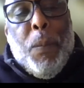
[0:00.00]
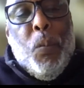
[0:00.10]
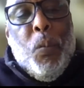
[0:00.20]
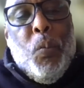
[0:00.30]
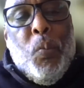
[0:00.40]

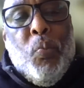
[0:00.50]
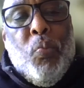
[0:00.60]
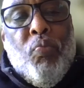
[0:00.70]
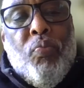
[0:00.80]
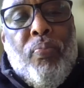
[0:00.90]

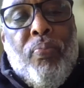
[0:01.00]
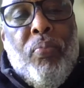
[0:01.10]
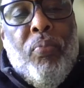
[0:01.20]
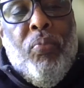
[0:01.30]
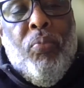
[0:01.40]

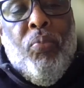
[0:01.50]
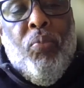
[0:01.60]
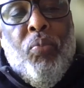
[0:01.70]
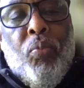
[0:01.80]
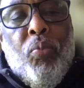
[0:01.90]

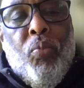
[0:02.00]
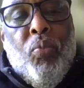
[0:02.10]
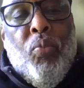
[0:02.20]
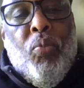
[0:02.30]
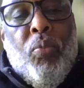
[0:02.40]

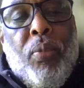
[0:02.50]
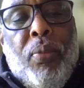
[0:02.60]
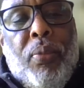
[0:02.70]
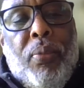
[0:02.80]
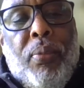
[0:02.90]

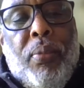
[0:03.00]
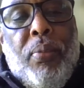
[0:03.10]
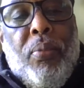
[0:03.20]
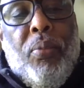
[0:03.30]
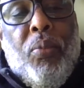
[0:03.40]

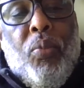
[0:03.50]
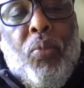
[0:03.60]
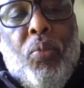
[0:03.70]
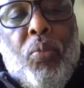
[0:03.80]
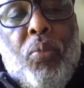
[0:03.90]

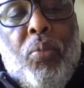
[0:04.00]
(not speaking)